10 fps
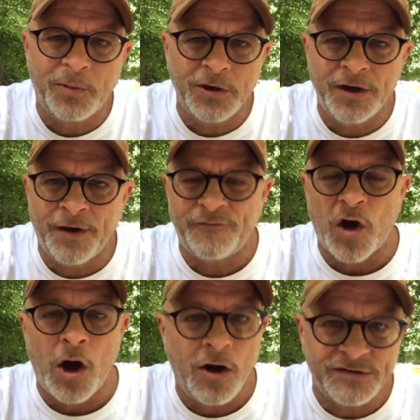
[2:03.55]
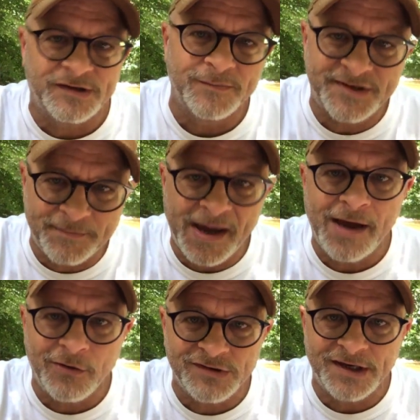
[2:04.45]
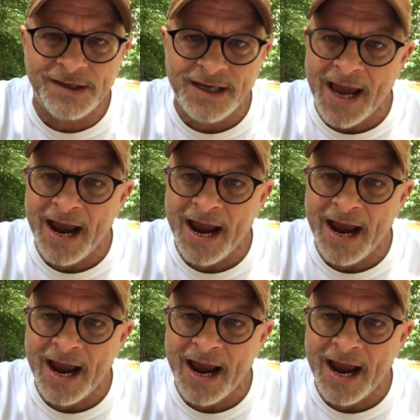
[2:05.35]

putting off awesome smells in the